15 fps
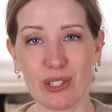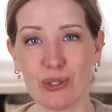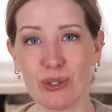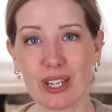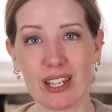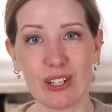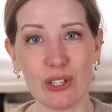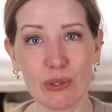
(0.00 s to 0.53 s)
you
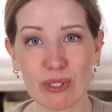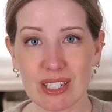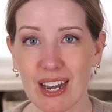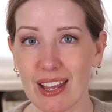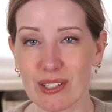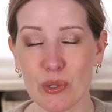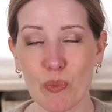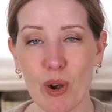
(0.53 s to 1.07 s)
can use it
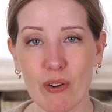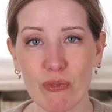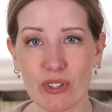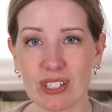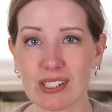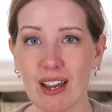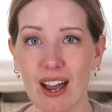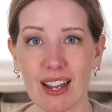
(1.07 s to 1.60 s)
as a
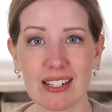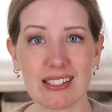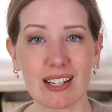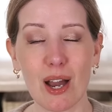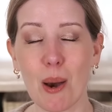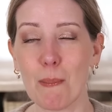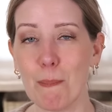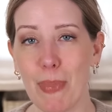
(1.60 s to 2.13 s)
reference guide to
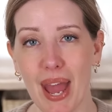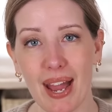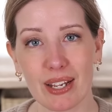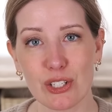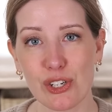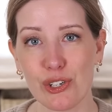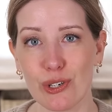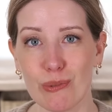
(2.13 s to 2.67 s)
come
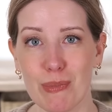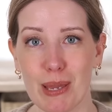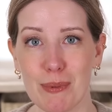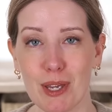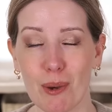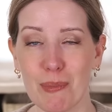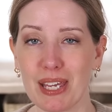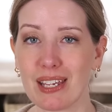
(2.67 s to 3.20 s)
back to.
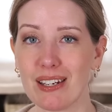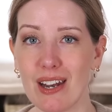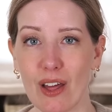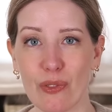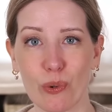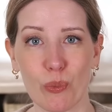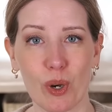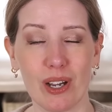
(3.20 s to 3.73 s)
Maybe I'll make
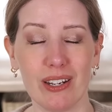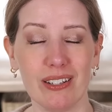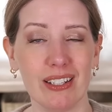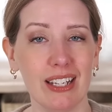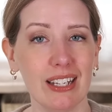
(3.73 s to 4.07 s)
another one